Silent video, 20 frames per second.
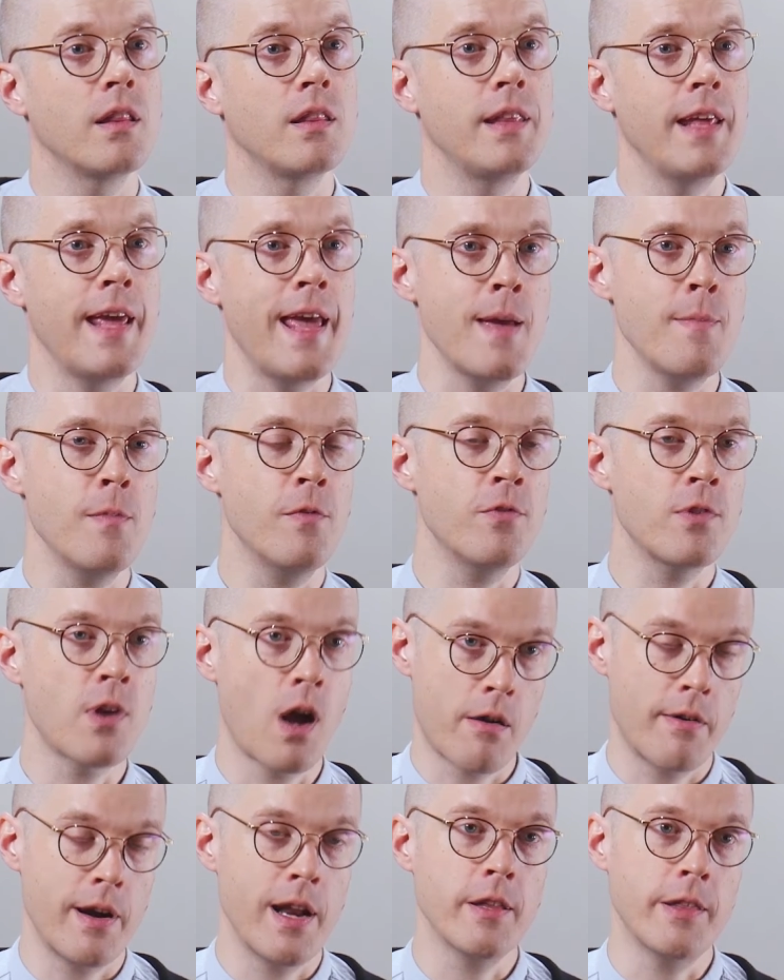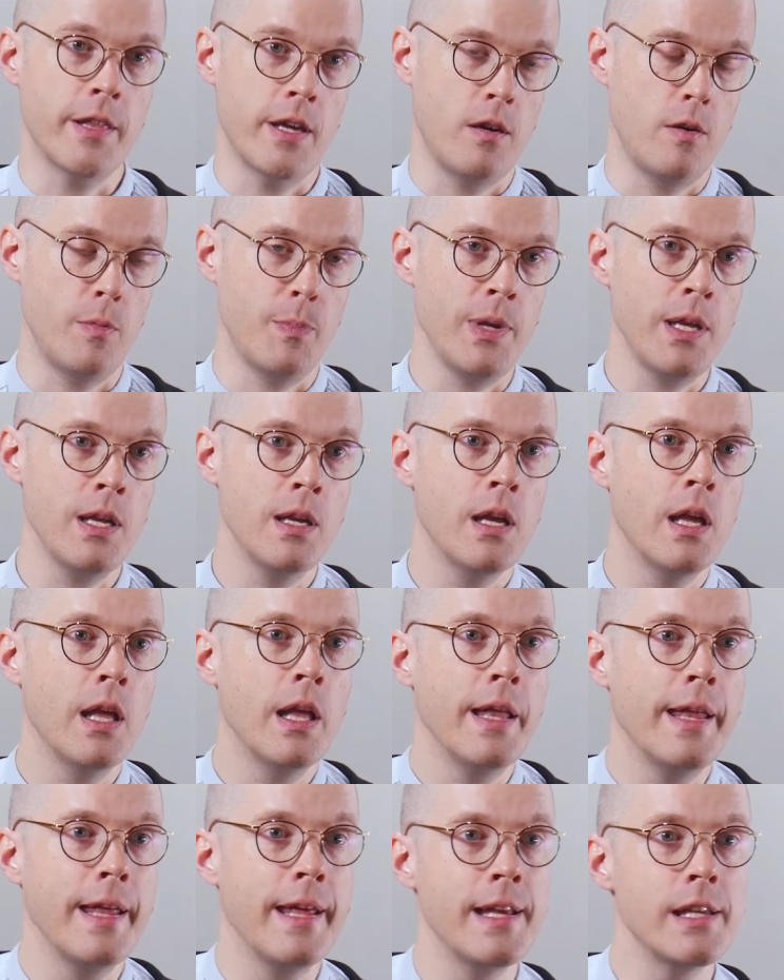The aim of an RNA therapy
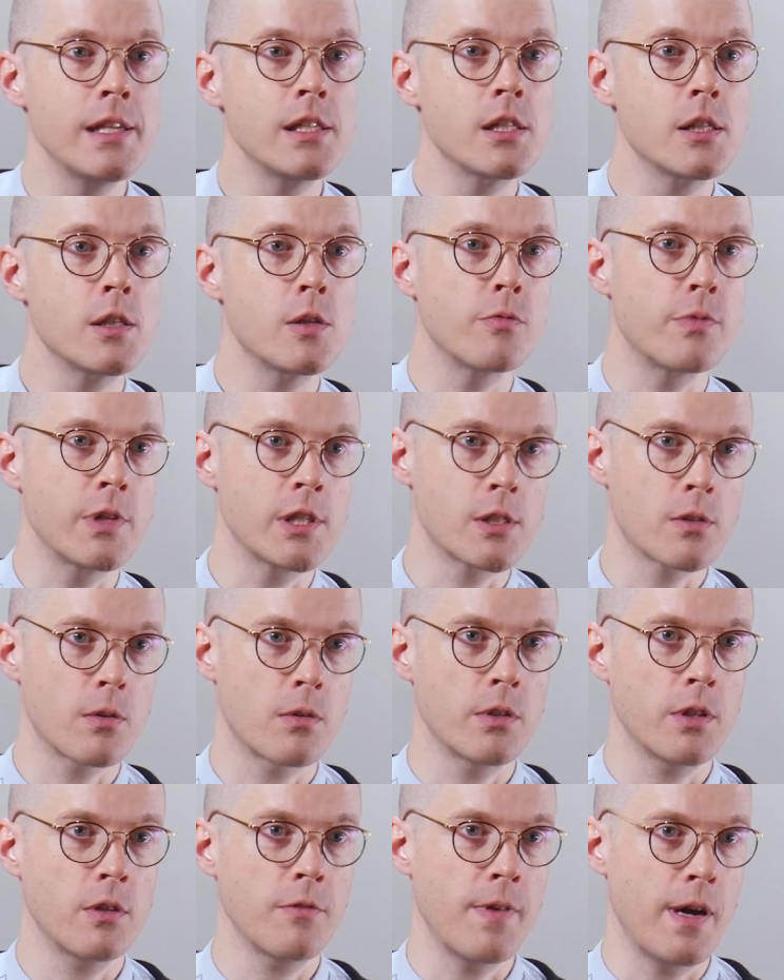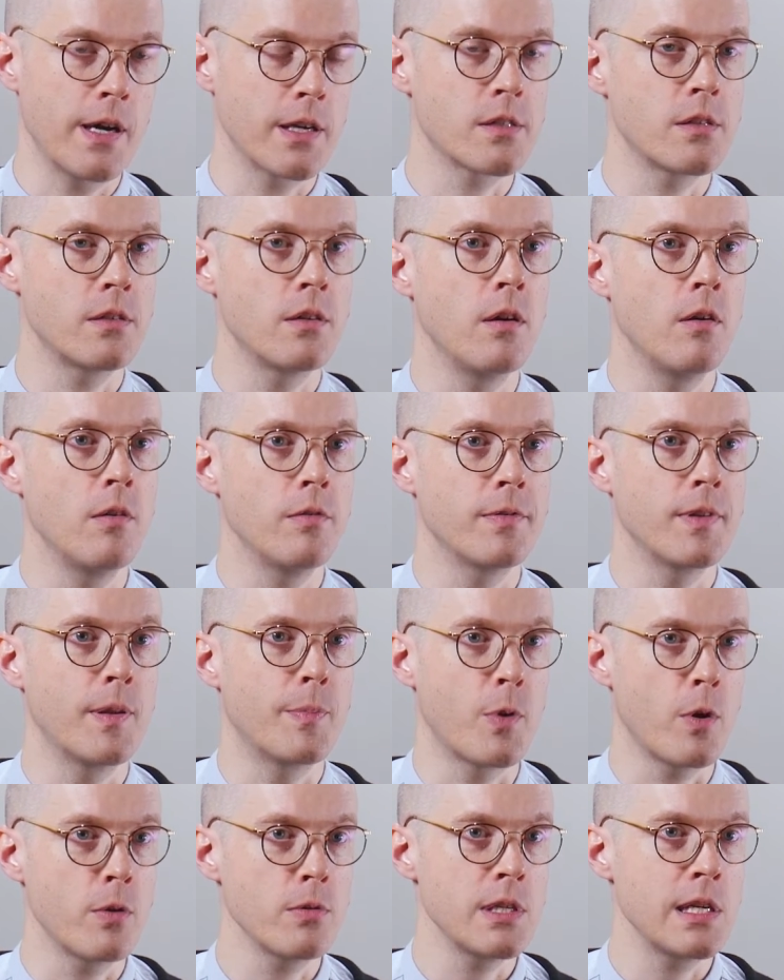is to restore the function of the
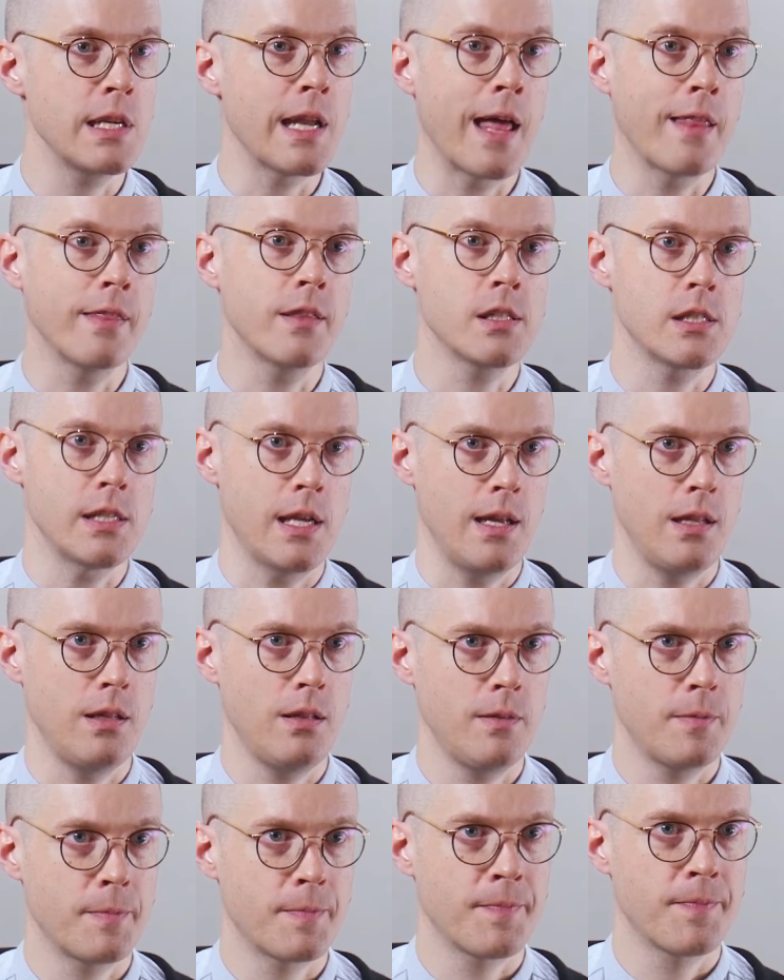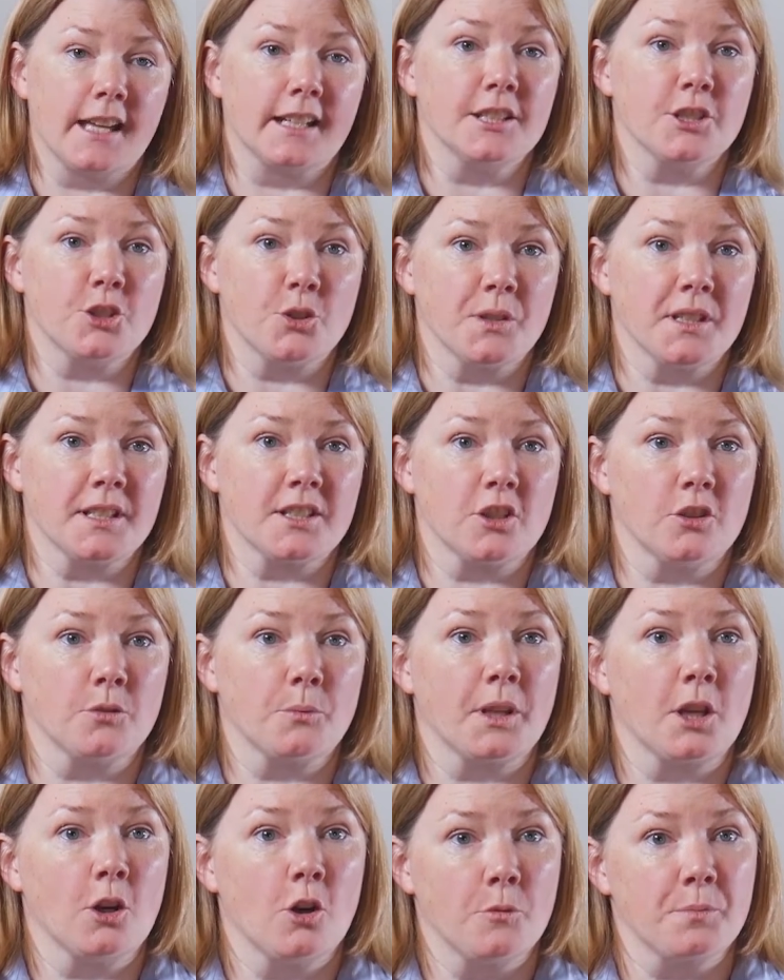protein and the cell. And in doing so,
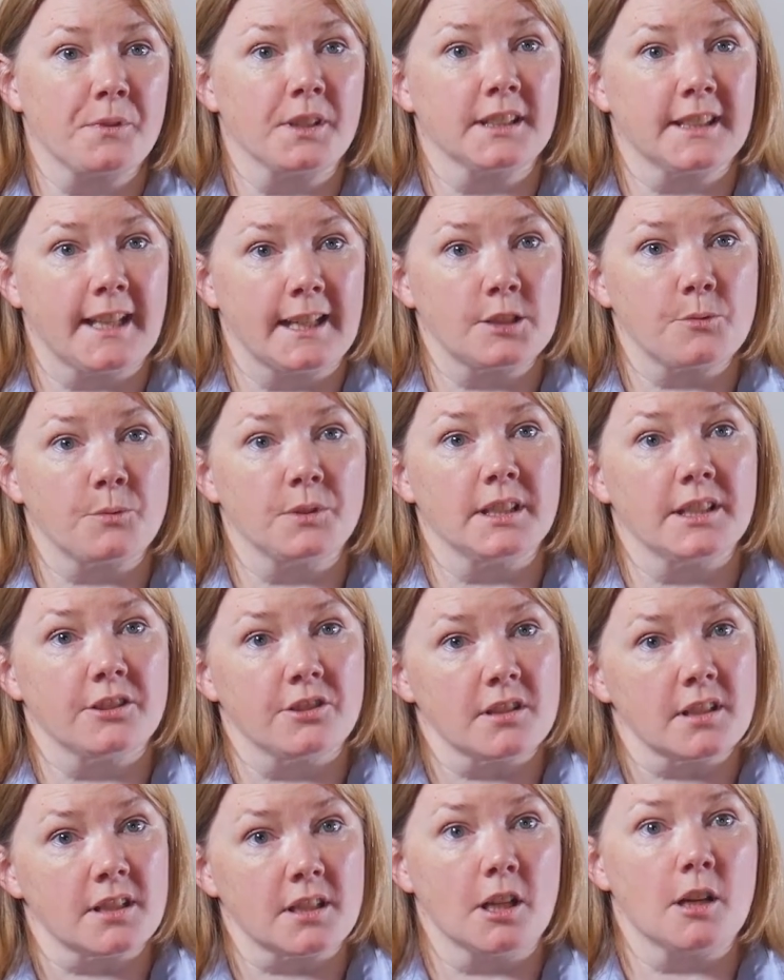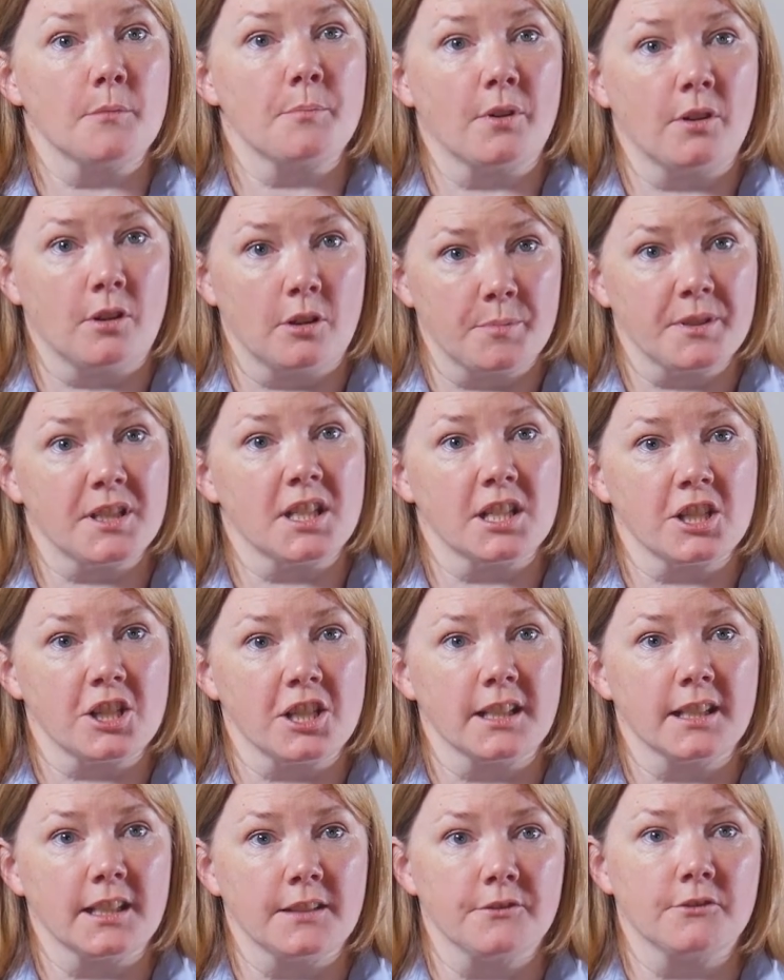we hope that that will either stop or
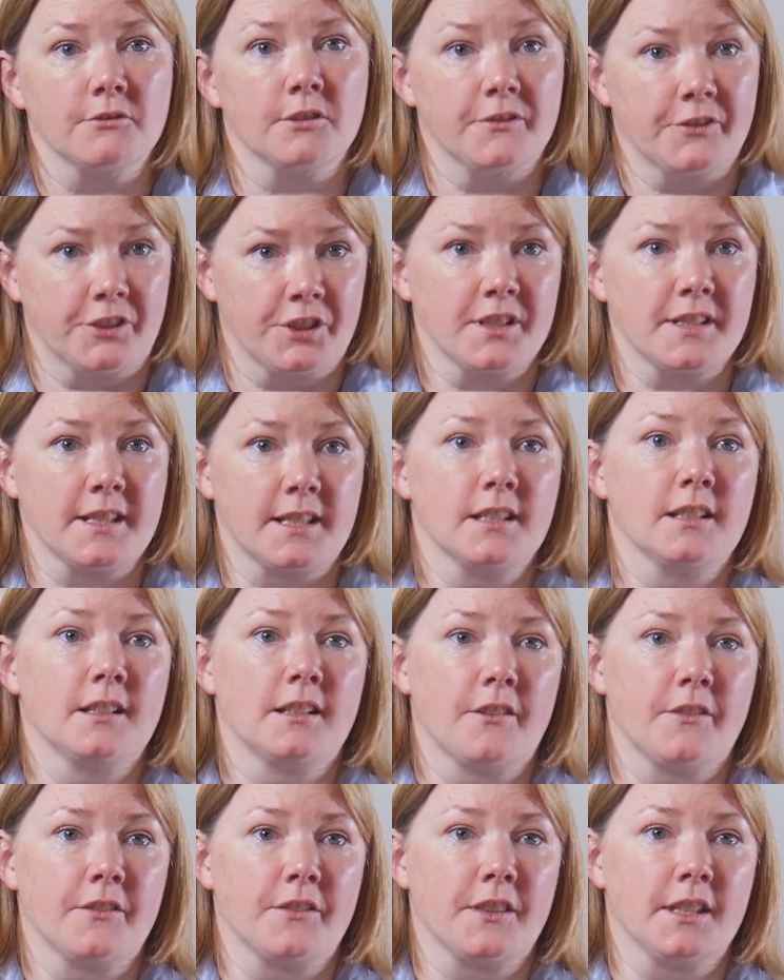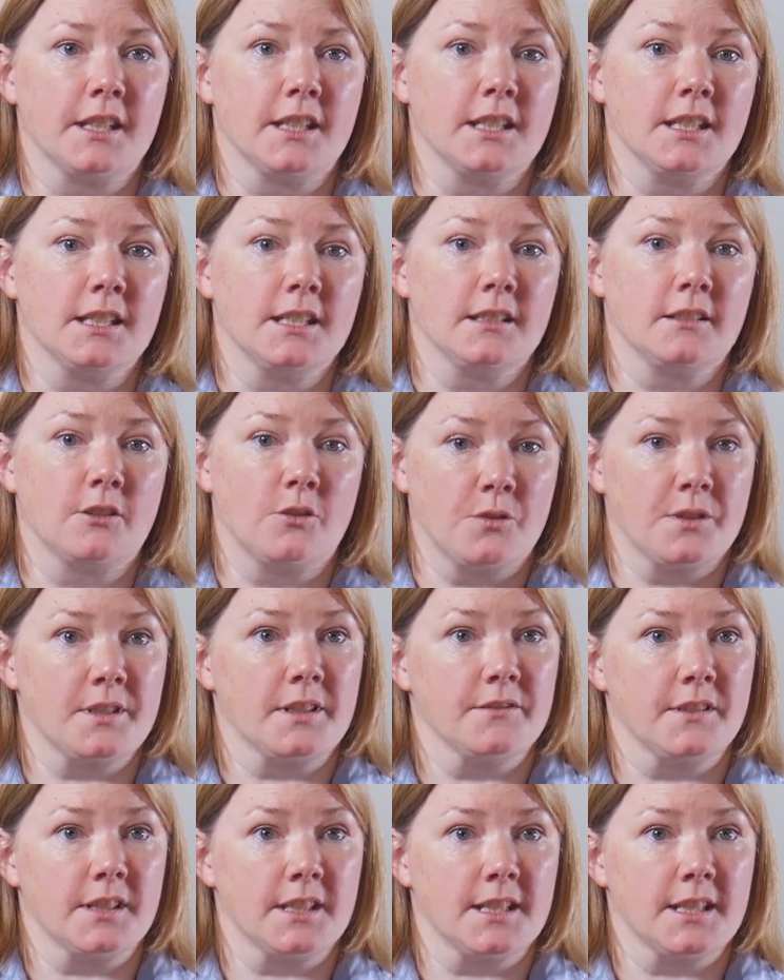potentially even reverse the course of the